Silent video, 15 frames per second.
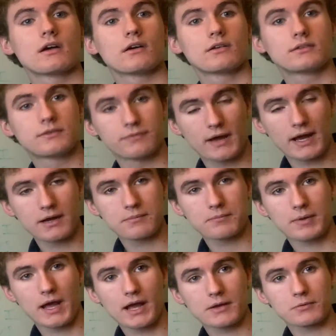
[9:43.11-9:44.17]
divided
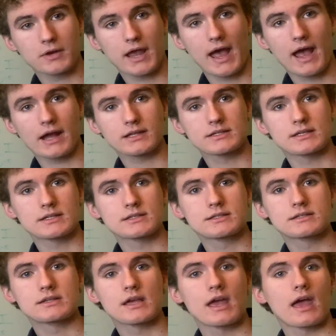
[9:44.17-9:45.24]
by
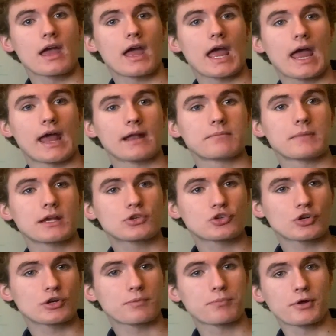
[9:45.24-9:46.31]
reactants, and make
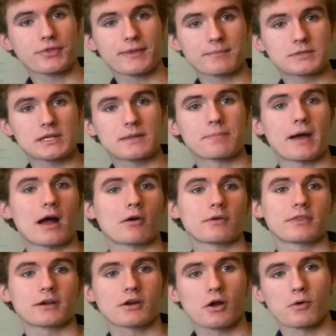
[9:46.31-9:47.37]
sure to put them to the power
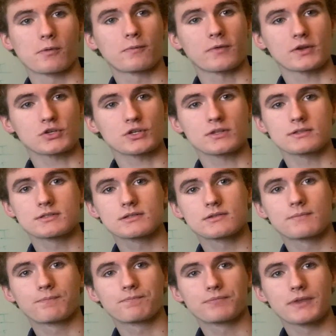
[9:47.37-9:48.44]
of their coefficients.
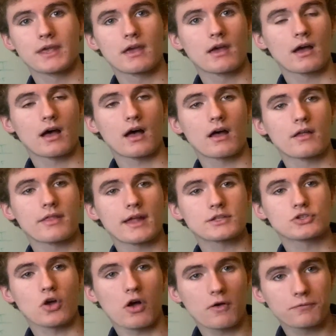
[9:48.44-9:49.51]

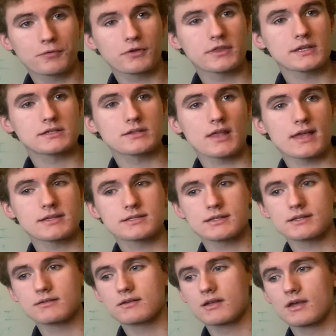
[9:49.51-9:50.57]
That's all for this
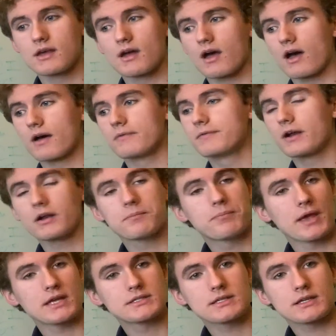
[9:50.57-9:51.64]
lesson. A very
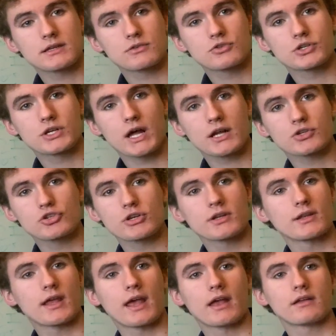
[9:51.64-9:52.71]
basic
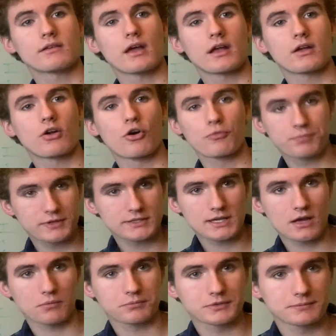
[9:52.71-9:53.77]
introduction, and I hope this
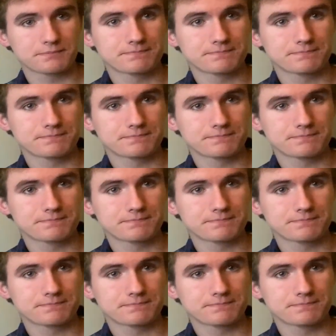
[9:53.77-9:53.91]
helped.